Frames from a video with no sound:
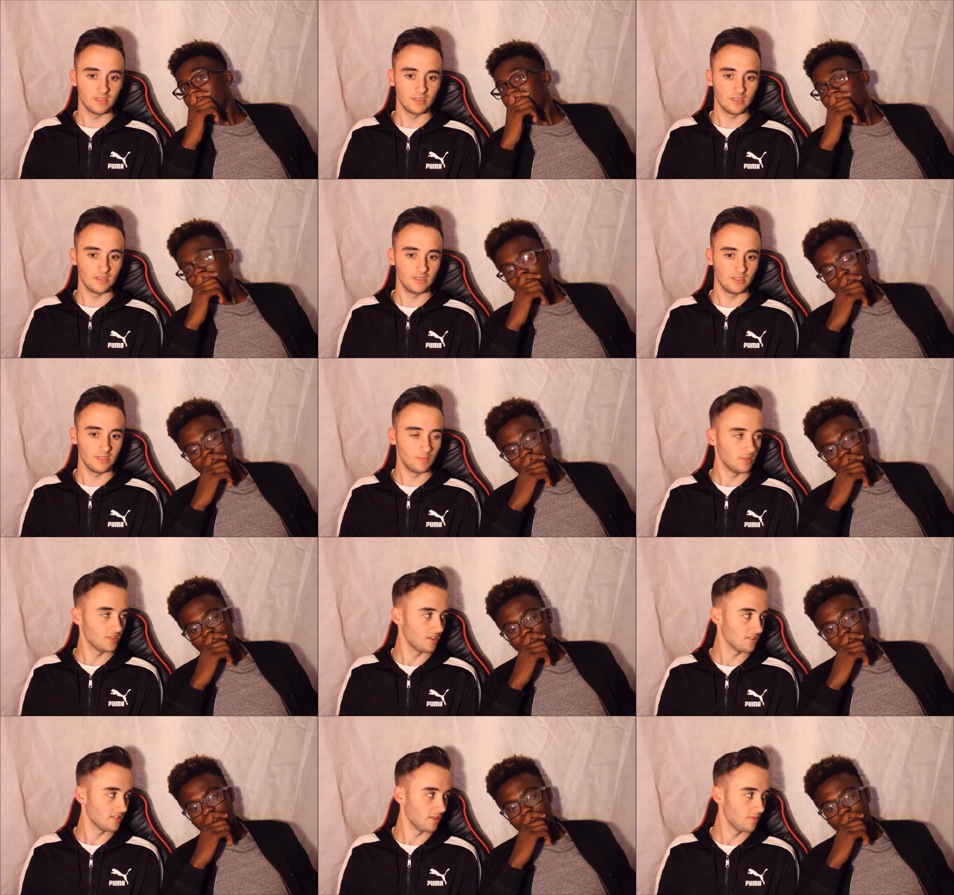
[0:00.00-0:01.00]
Speaker 1: Fuck. Did we
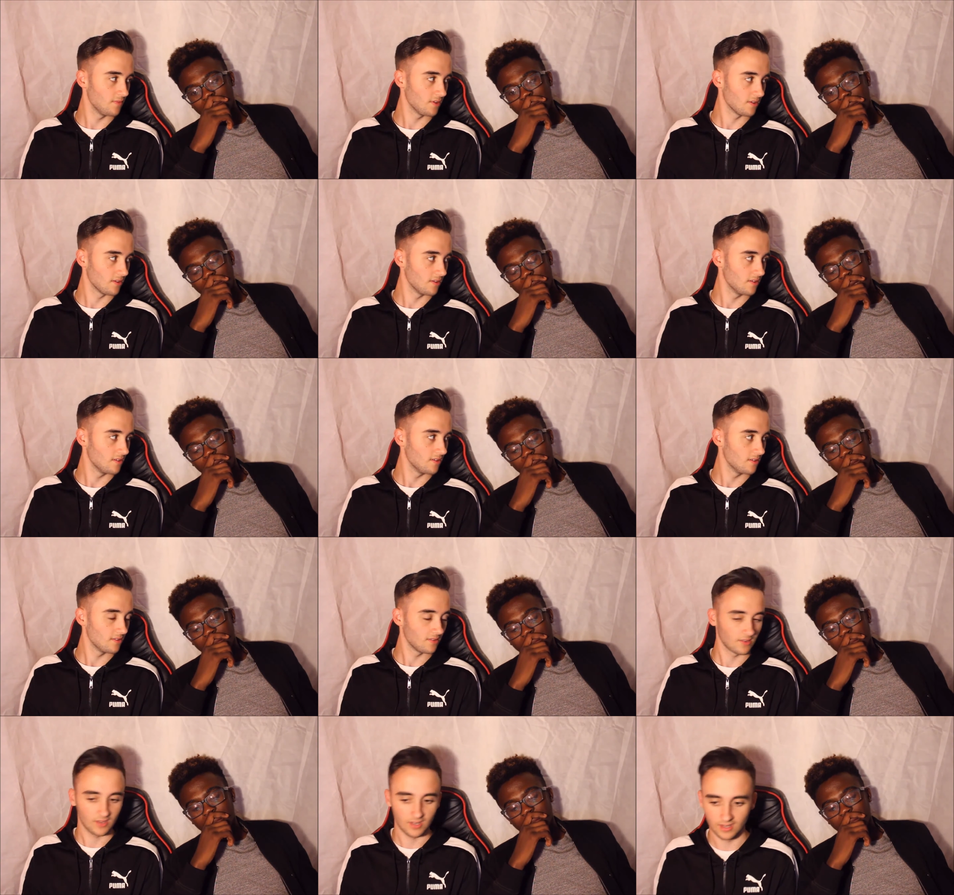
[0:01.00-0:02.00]
say the same thing?
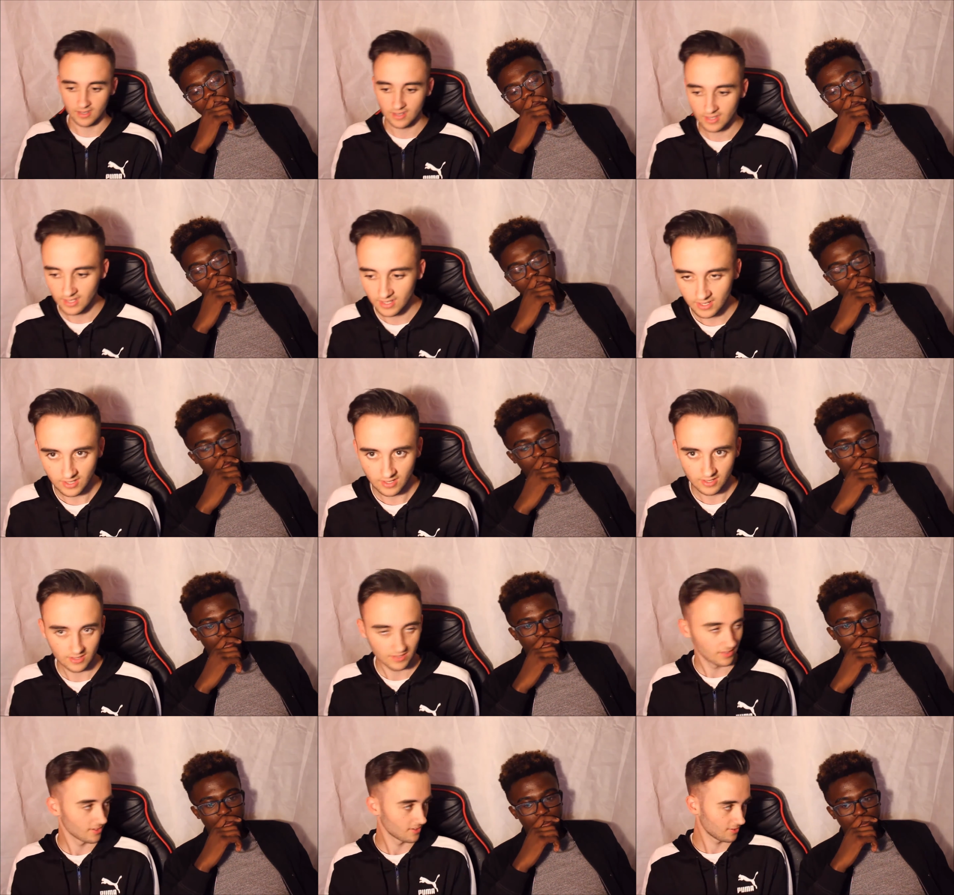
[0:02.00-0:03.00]
Okay.
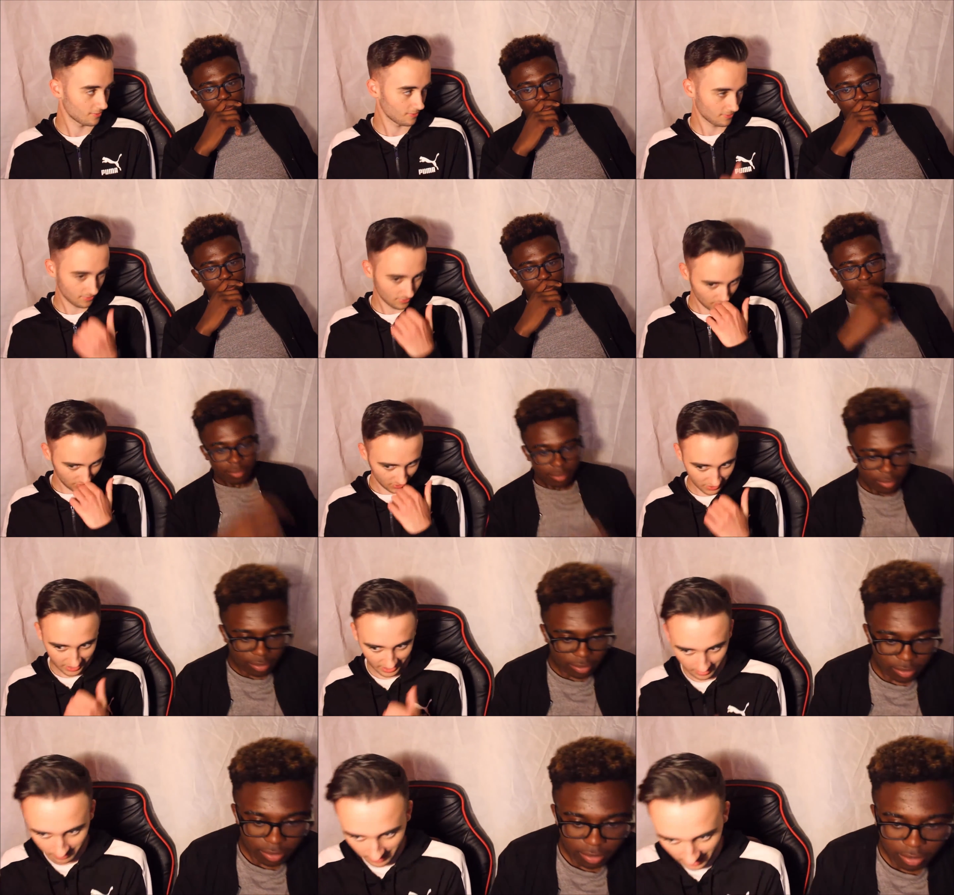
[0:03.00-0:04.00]
Because you said it